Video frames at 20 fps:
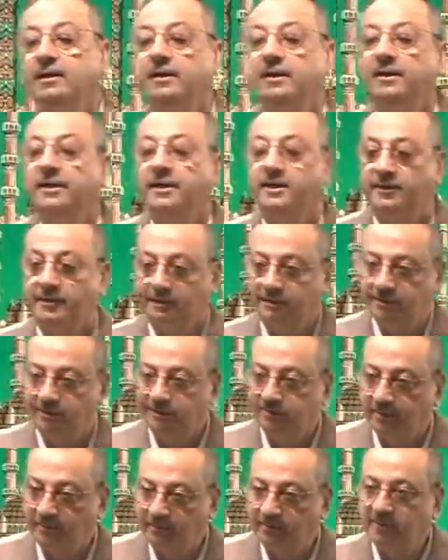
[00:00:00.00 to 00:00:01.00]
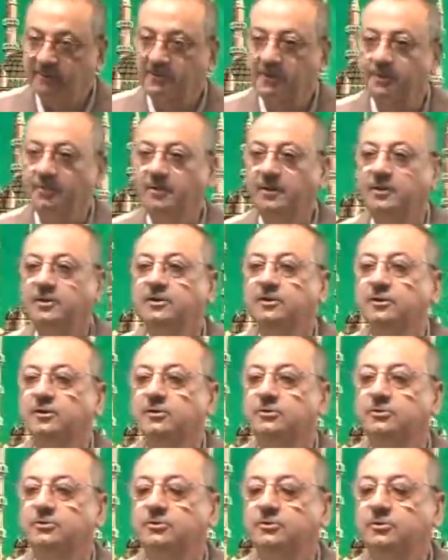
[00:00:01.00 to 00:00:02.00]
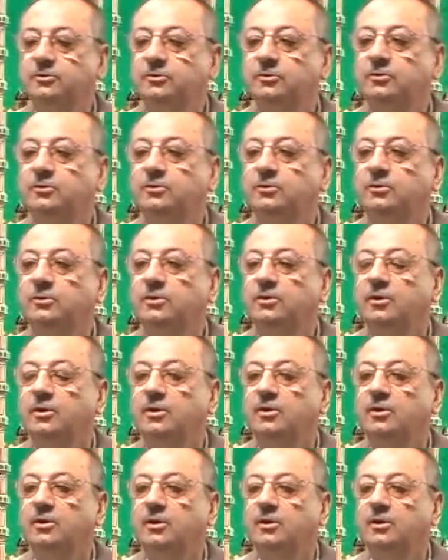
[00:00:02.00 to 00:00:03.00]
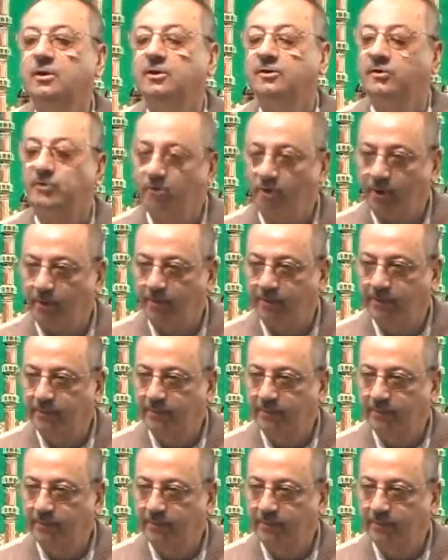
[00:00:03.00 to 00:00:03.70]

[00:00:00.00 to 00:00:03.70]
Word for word: It is permissible to drop